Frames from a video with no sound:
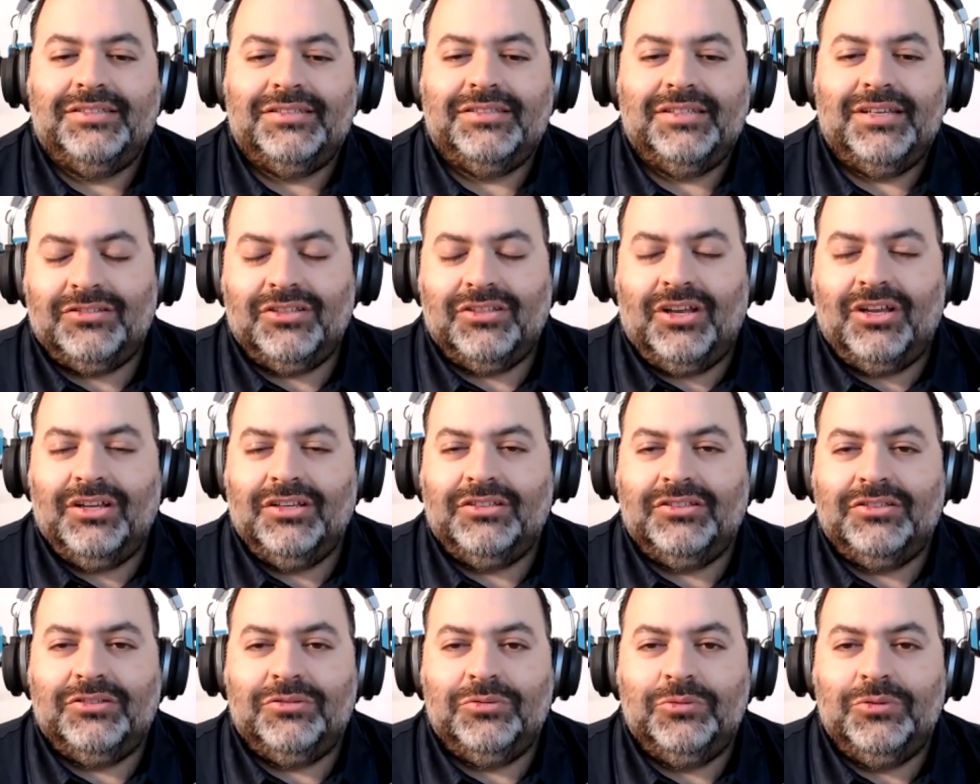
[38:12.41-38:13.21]
I saw
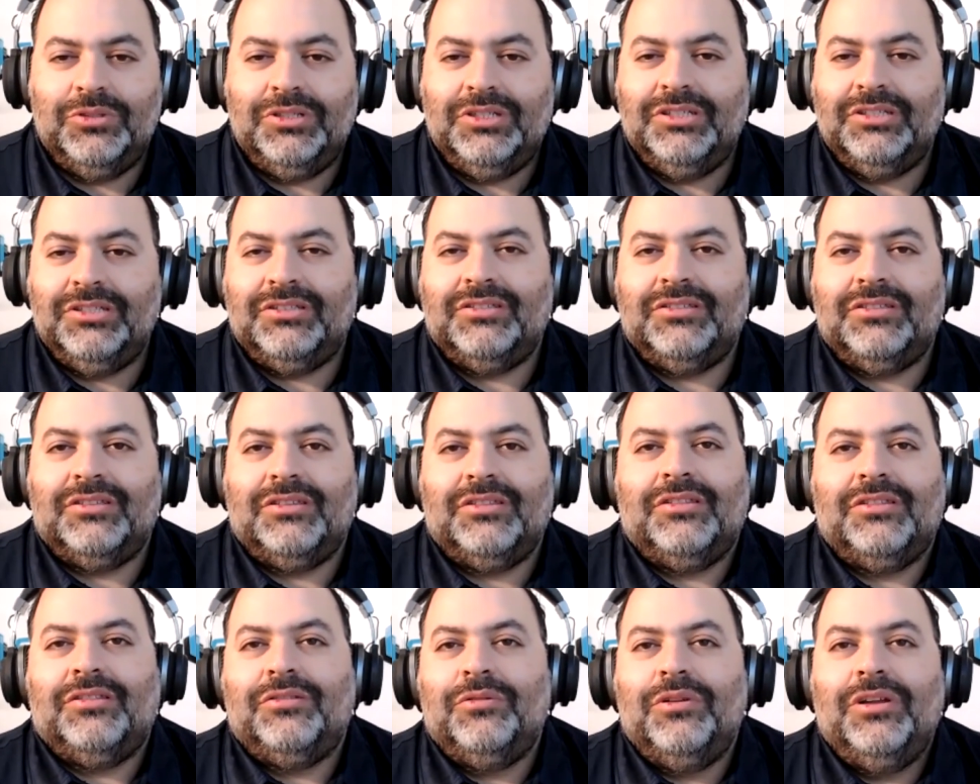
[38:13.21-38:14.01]
a tweet
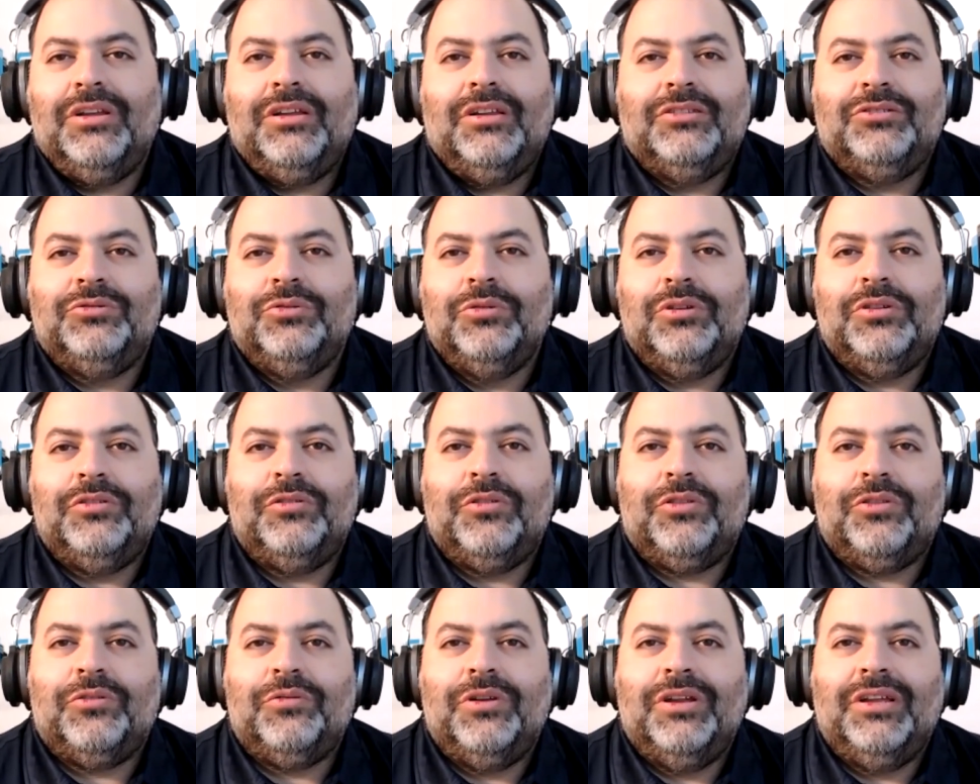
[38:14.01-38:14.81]
thread, a Twitter
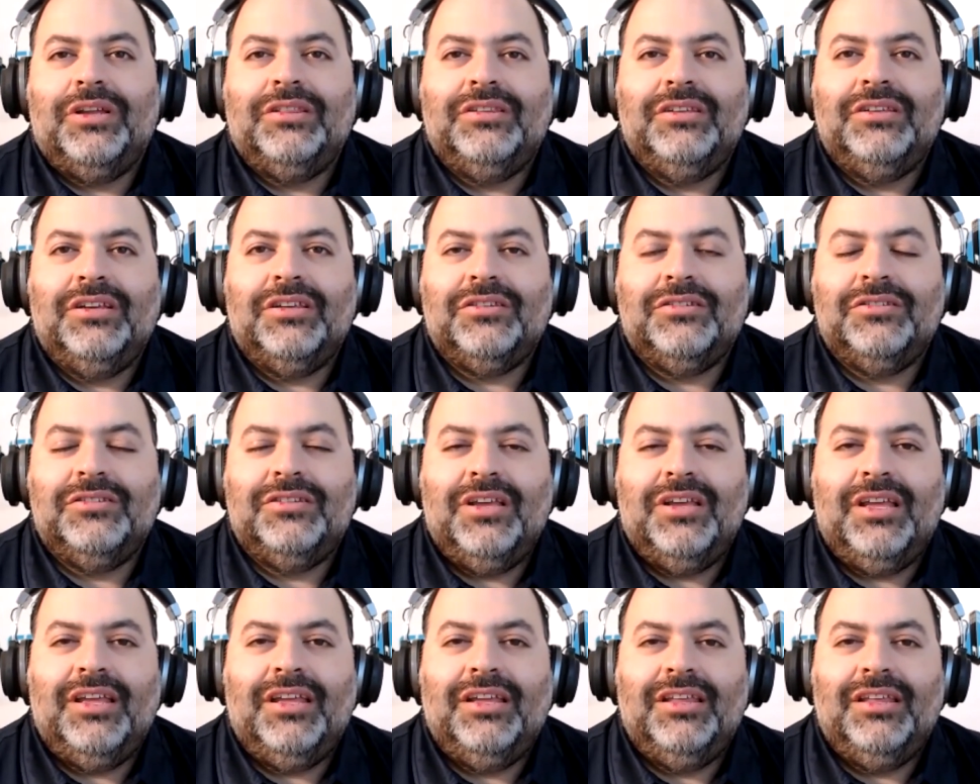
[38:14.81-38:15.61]
thread the other
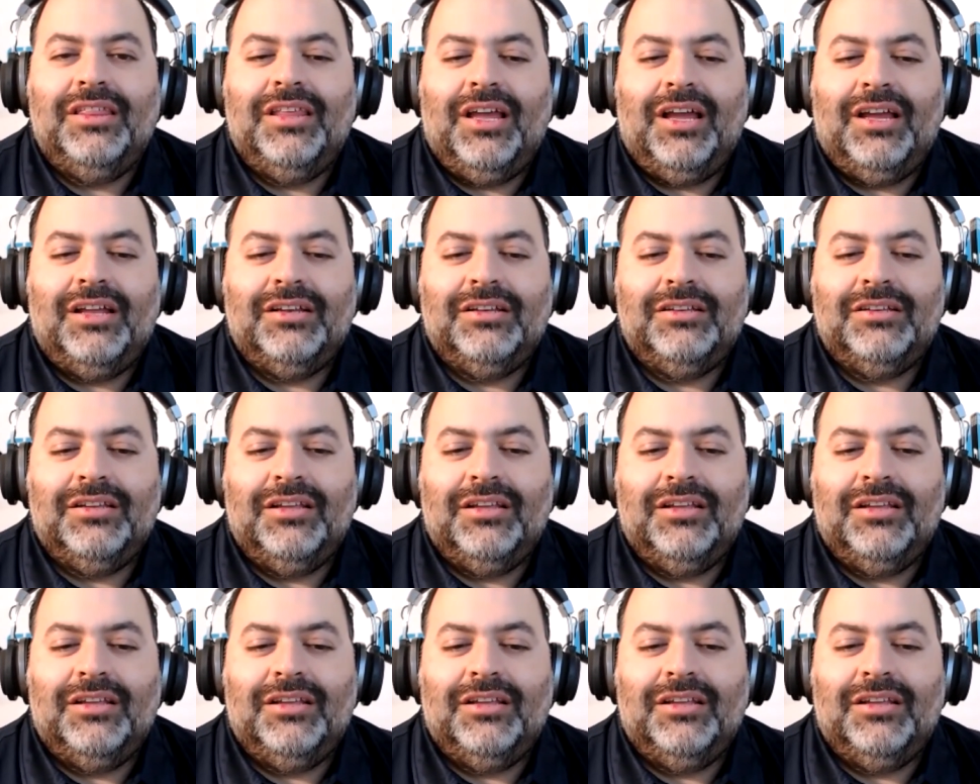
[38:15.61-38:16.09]
day that